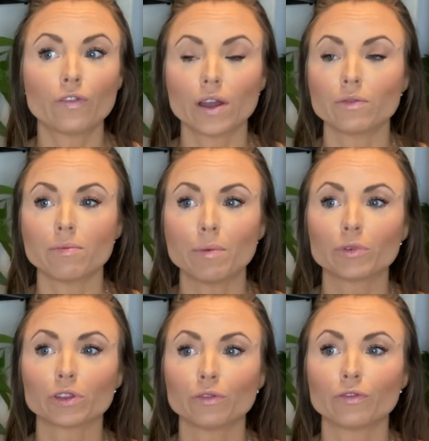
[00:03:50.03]
I remember
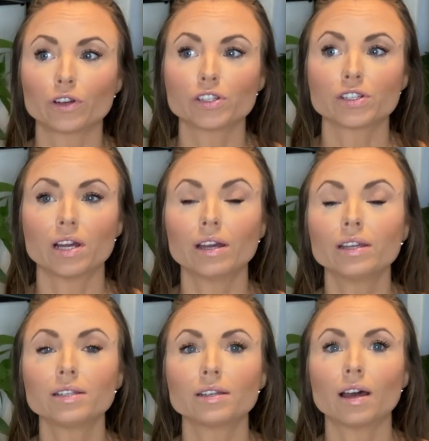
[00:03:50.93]
the first
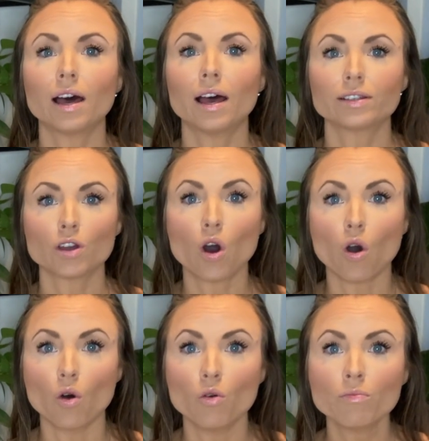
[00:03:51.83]
night at
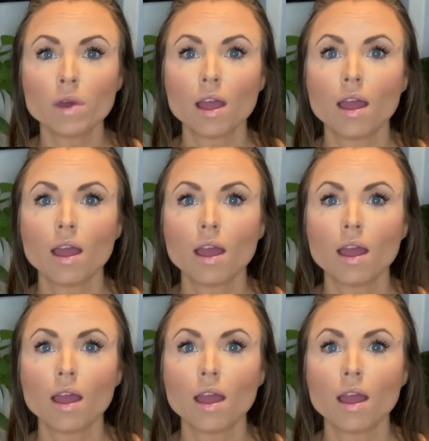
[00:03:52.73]
home,